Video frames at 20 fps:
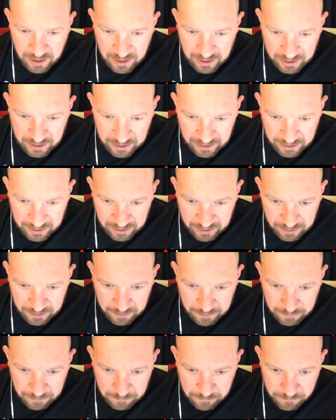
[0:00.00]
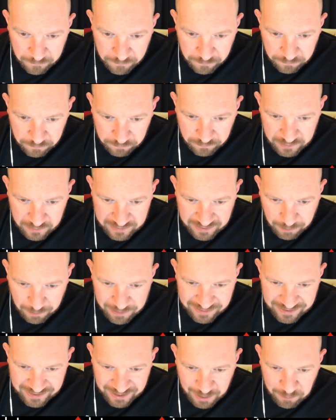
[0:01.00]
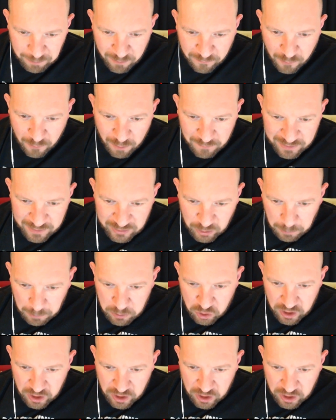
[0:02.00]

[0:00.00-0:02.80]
Sammy's saying I prefer if they stop